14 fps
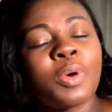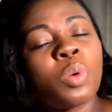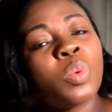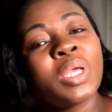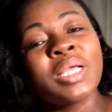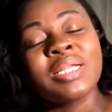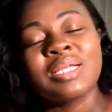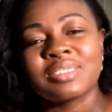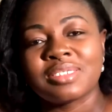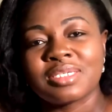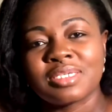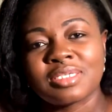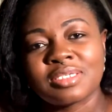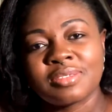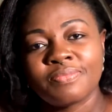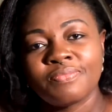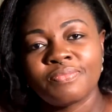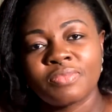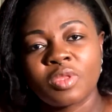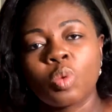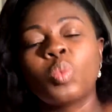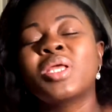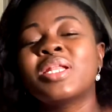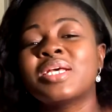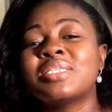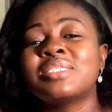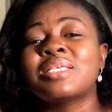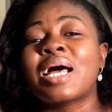about weaknesses,
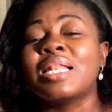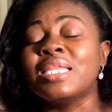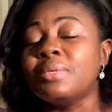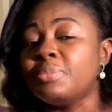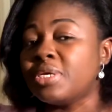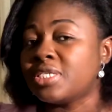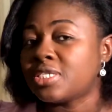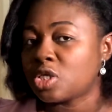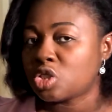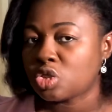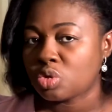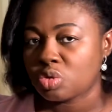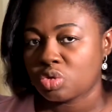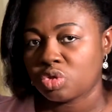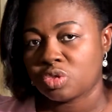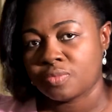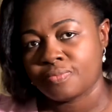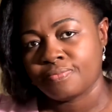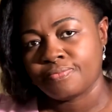weaknesses are limitations.